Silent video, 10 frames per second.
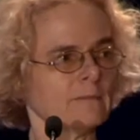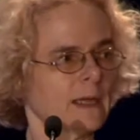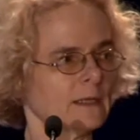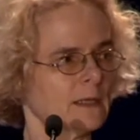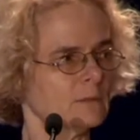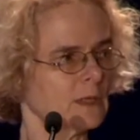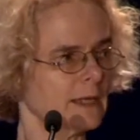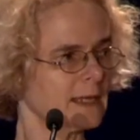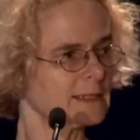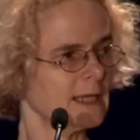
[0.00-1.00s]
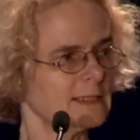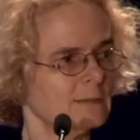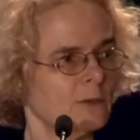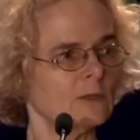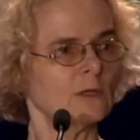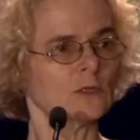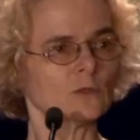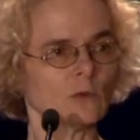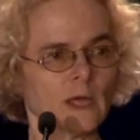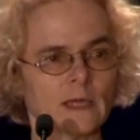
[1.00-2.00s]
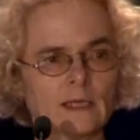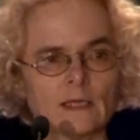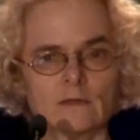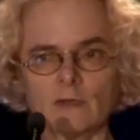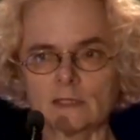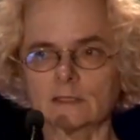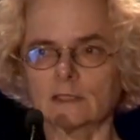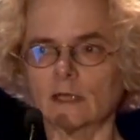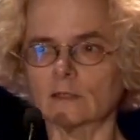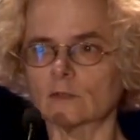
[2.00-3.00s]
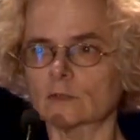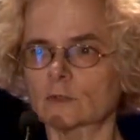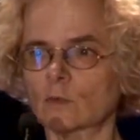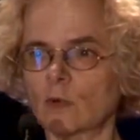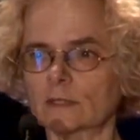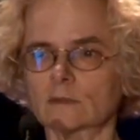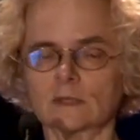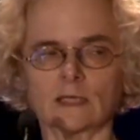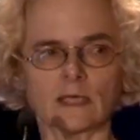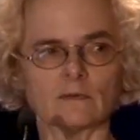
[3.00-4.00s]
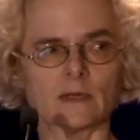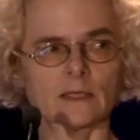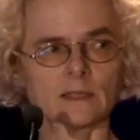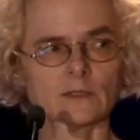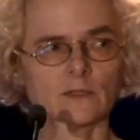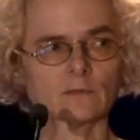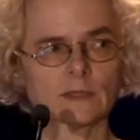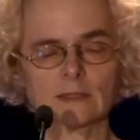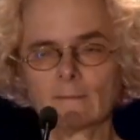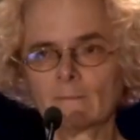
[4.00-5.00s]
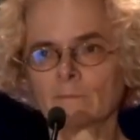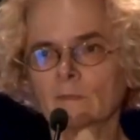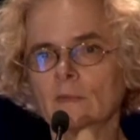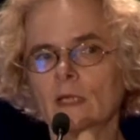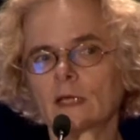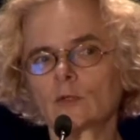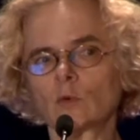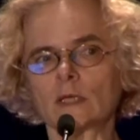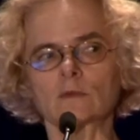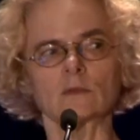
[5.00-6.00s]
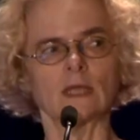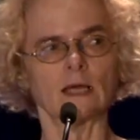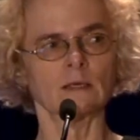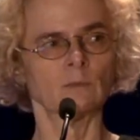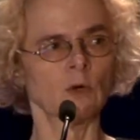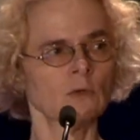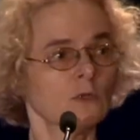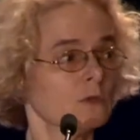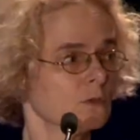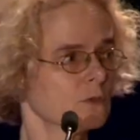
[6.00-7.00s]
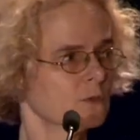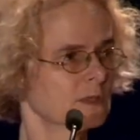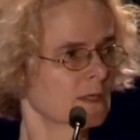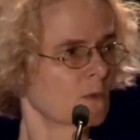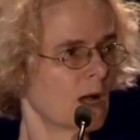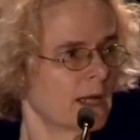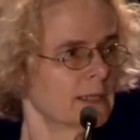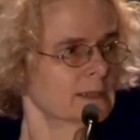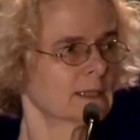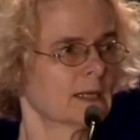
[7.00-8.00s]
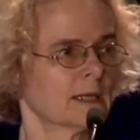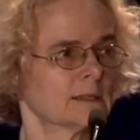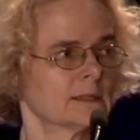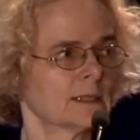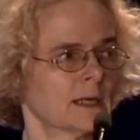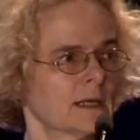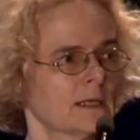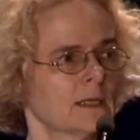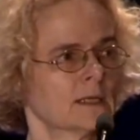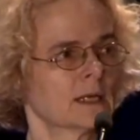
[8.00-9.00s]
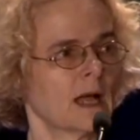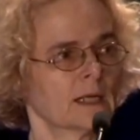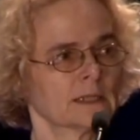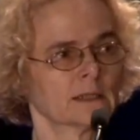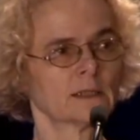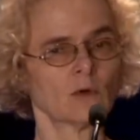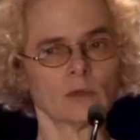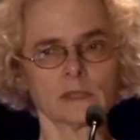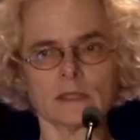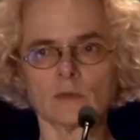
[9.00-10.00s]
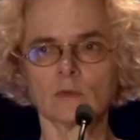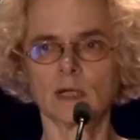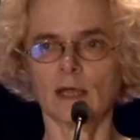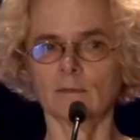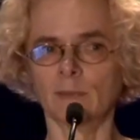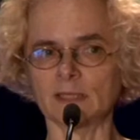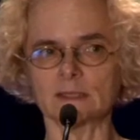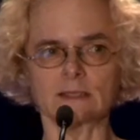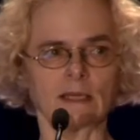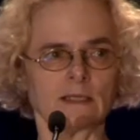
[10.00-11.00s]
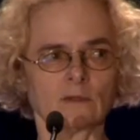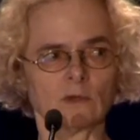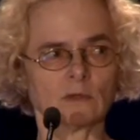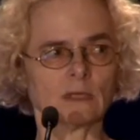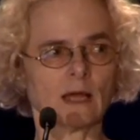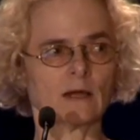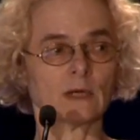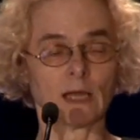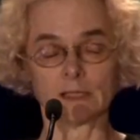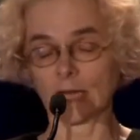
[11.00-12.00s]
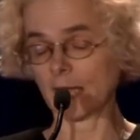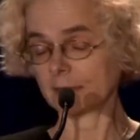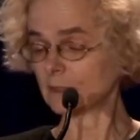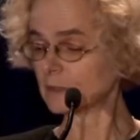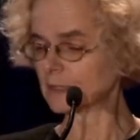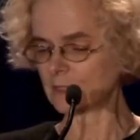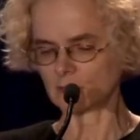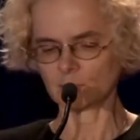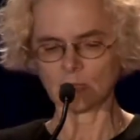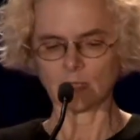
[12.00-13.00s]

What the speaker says: available and accessible to any investigators who want to take advantage of it. And I do want to thank both Dr. Susan Weiss and Gaia Dowling, who had basically done, and their team,